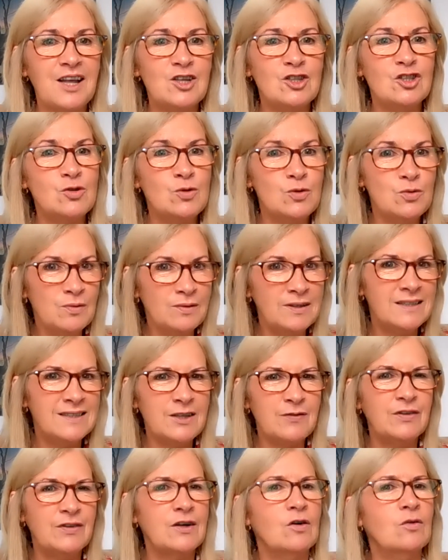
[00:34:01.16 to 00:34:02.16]
So it's
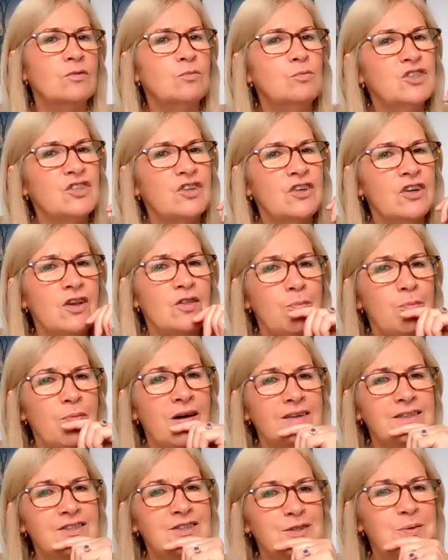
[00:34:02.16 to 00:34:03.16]
difficult. Was there another
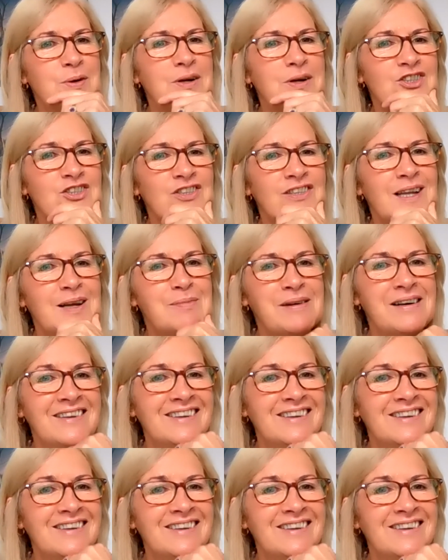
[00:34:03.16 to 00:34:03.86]
part to the question, Emma?